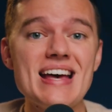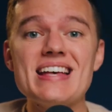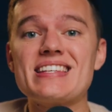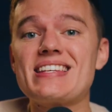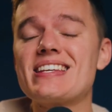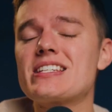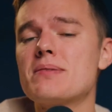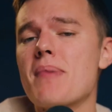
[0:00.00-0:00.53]

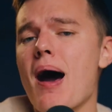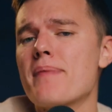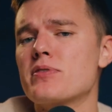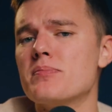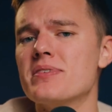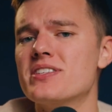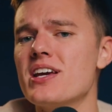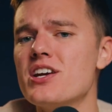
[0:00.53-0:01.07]
system
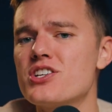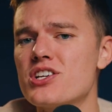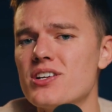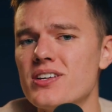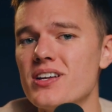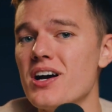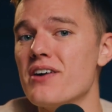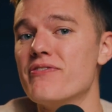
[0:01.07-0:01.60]

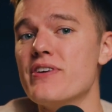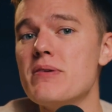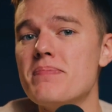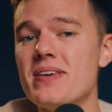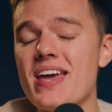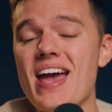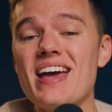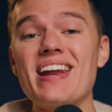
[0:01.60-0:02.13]
optimization, a
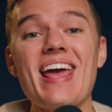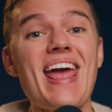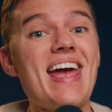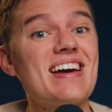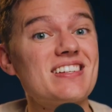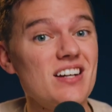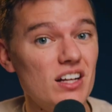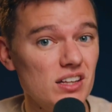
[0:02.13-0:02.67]
VPN,
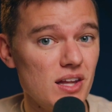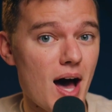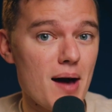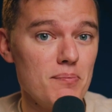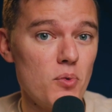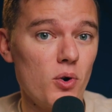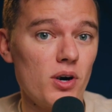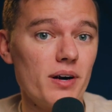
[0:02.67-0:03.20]
and a
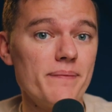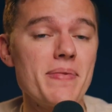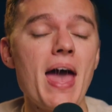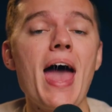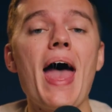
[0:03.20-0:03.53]
lot more.